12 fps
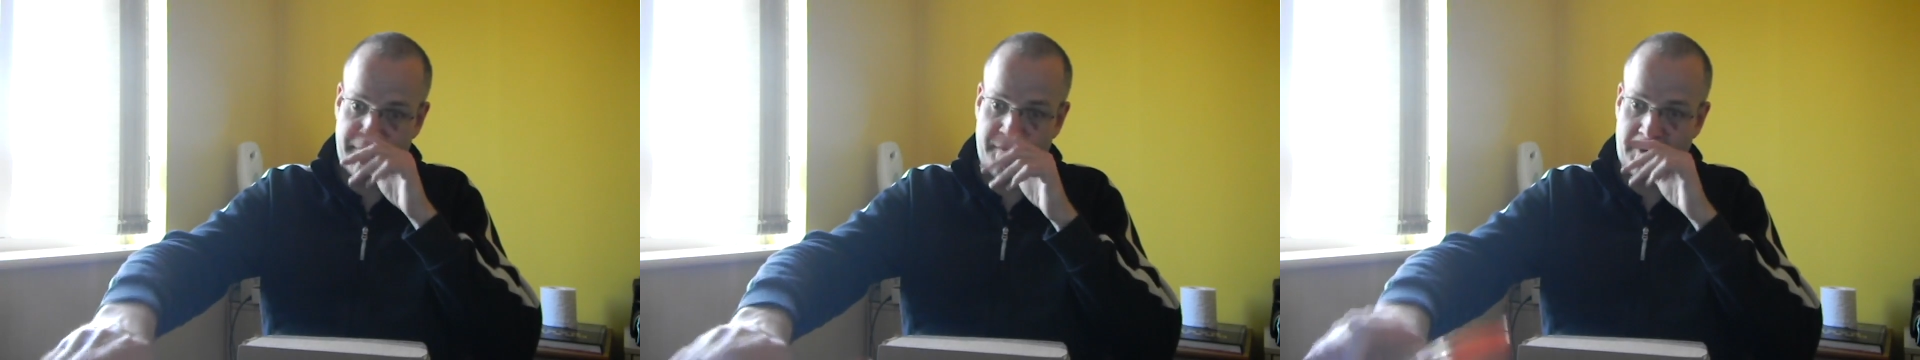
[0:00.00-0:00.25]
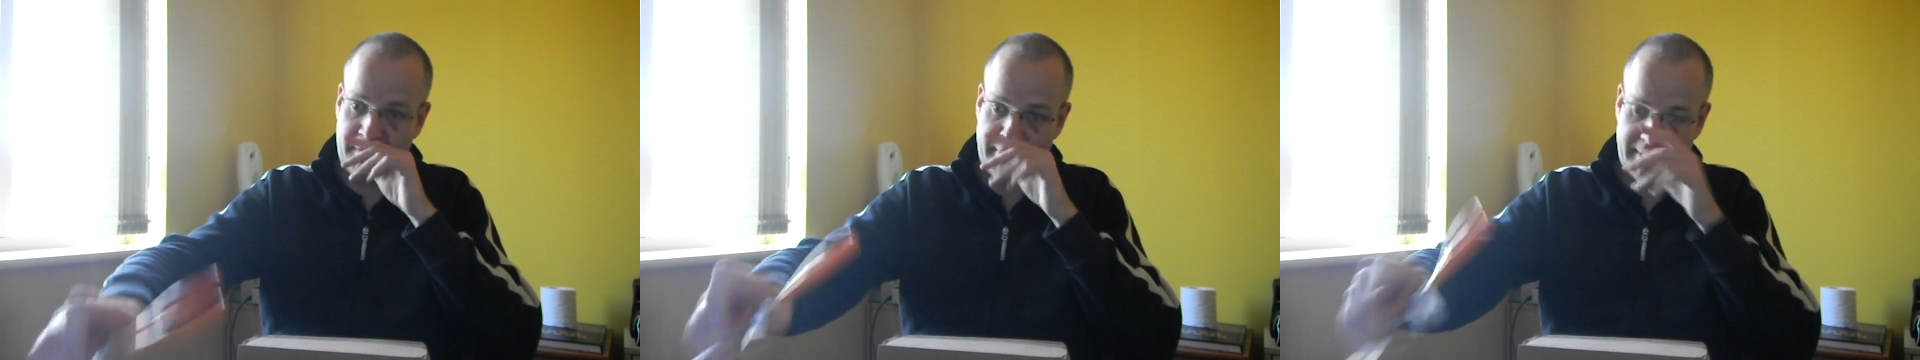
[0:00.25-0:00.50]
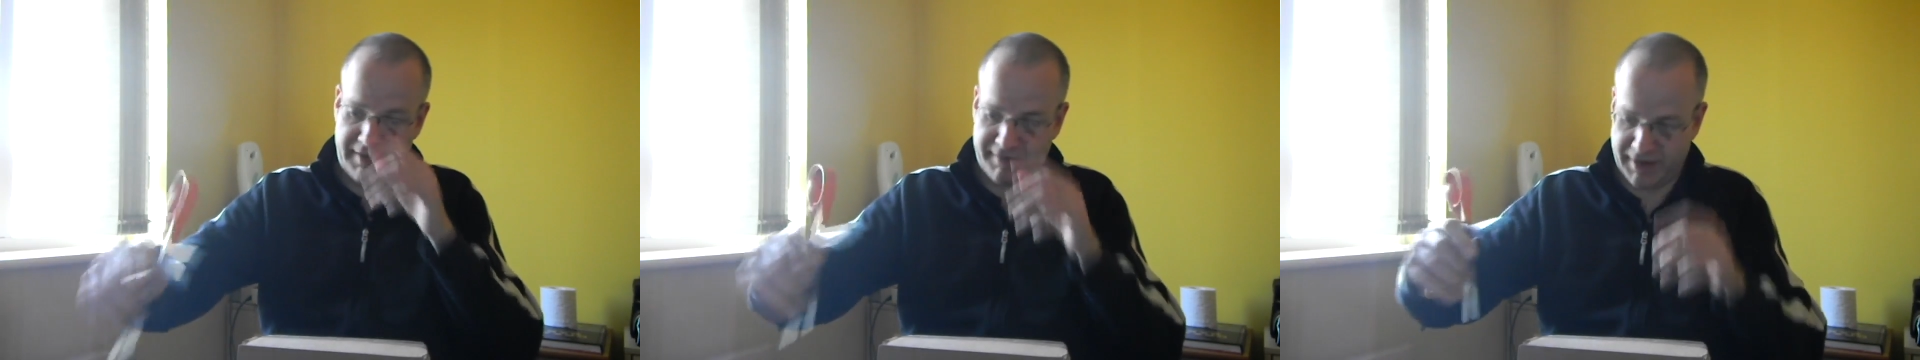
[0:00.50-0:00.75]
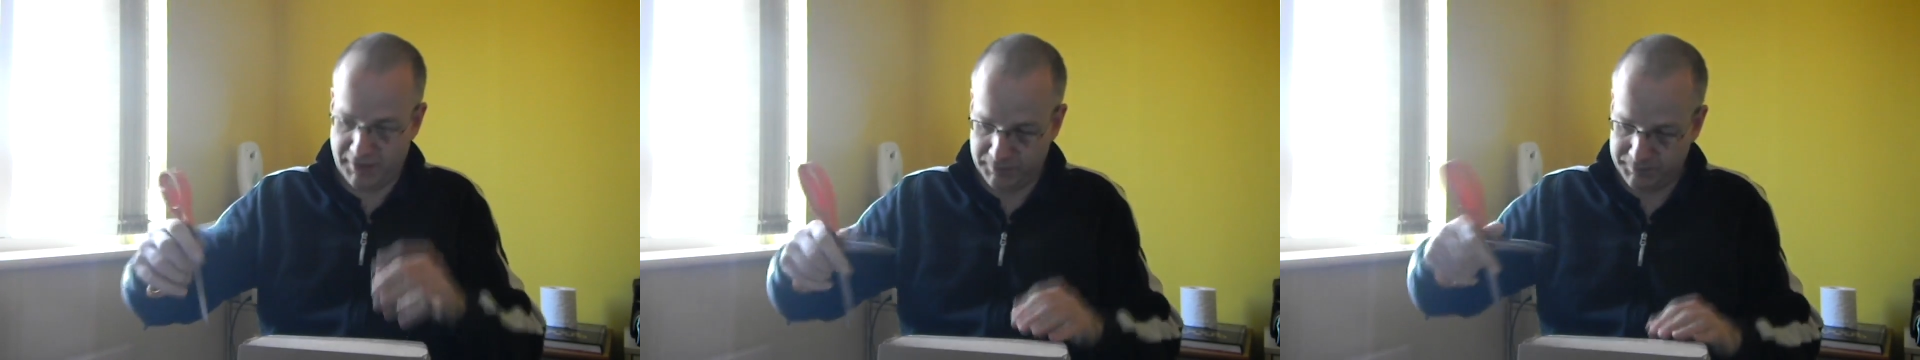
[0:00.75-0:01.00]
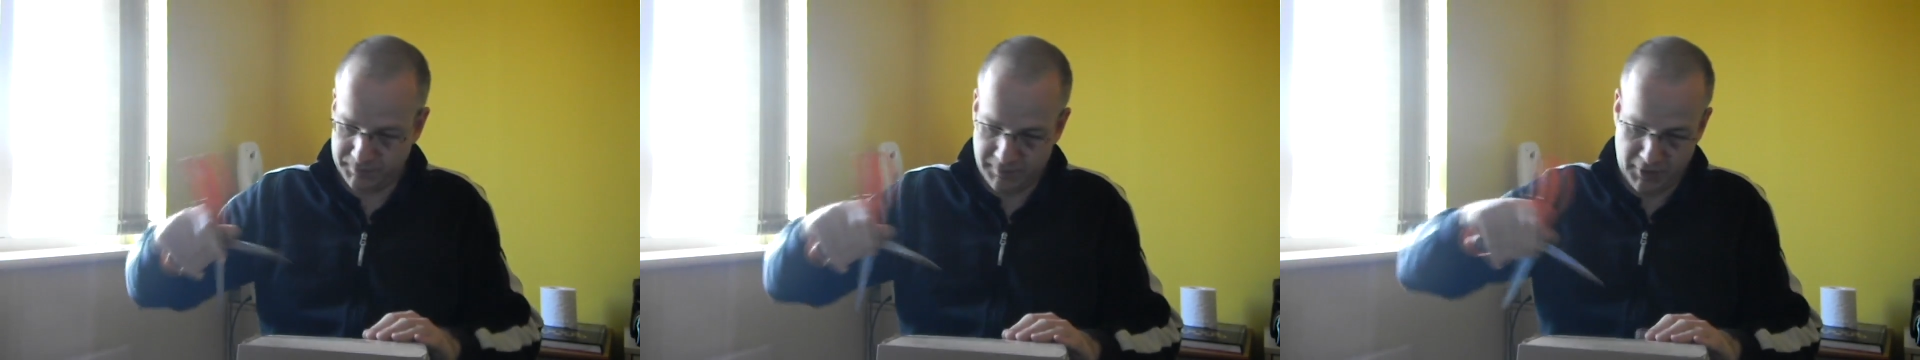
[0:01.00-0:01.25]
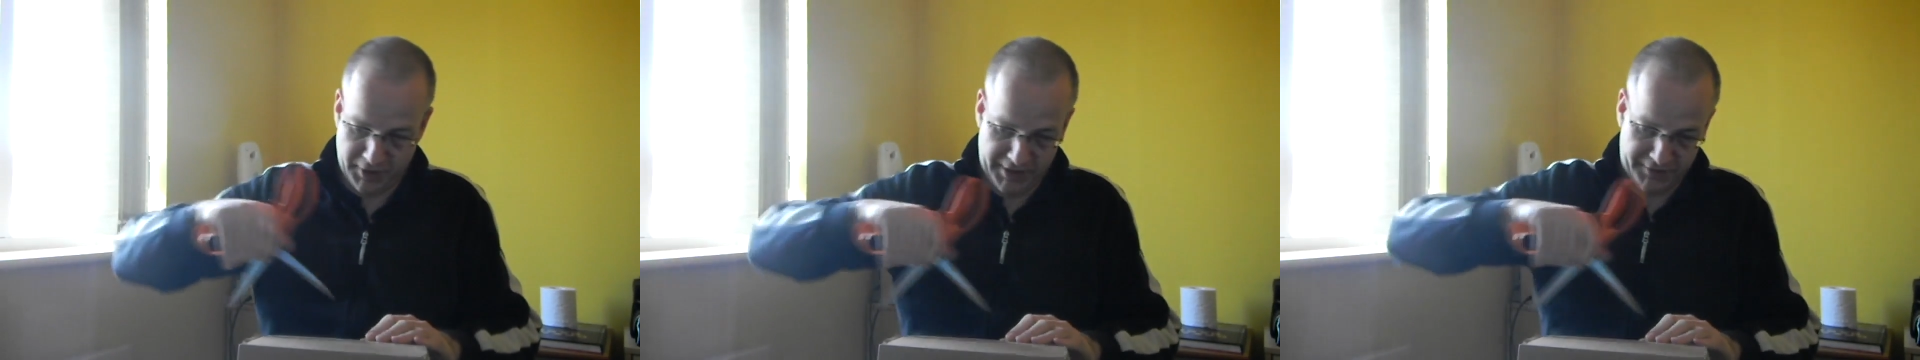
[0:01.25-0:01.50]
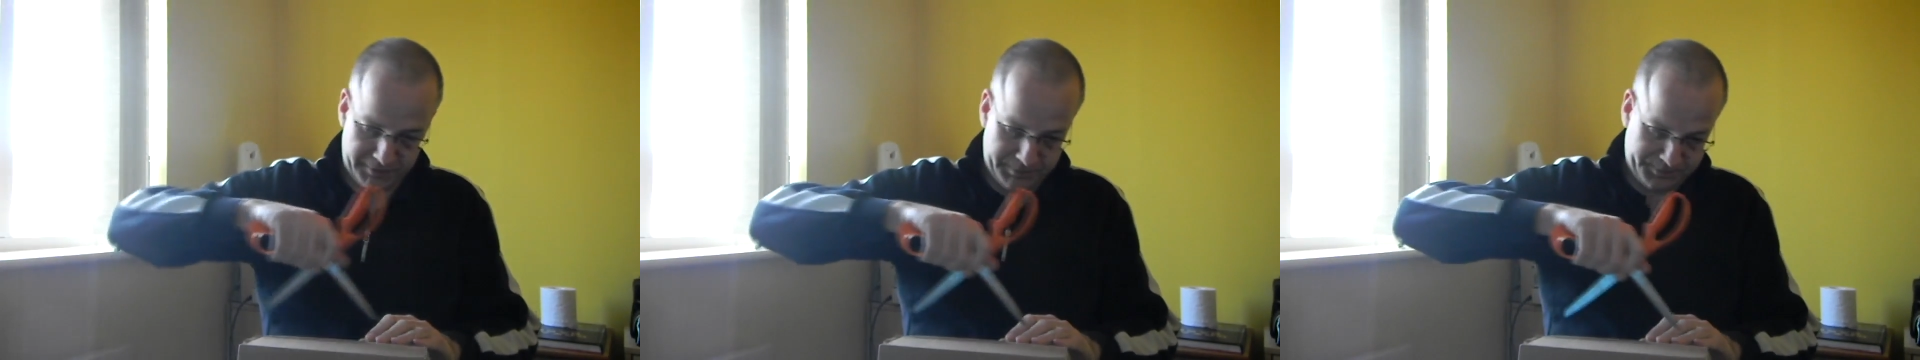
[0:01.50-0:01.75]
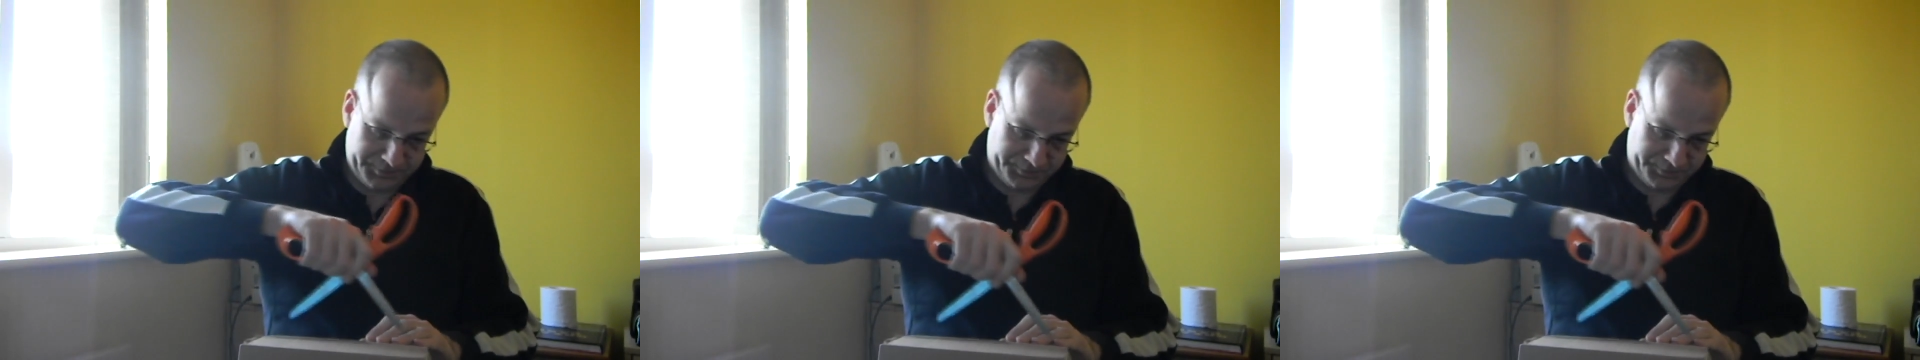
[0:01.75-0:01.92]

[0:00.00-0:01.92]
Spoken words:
provided a discount on it.